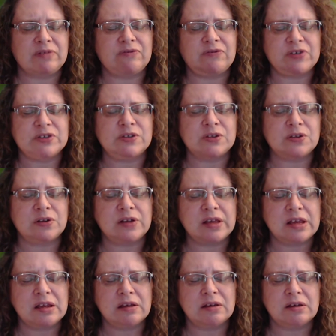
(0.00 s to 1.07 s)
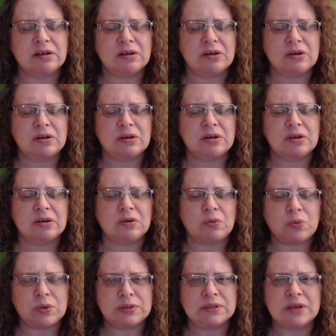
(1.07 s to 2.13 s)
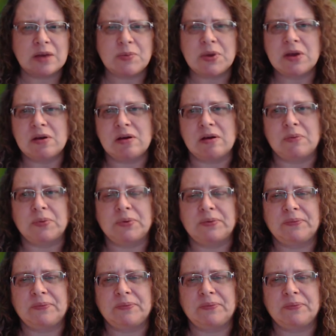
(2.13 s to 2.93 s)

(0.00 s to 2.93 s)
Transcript: physically? What's coming up?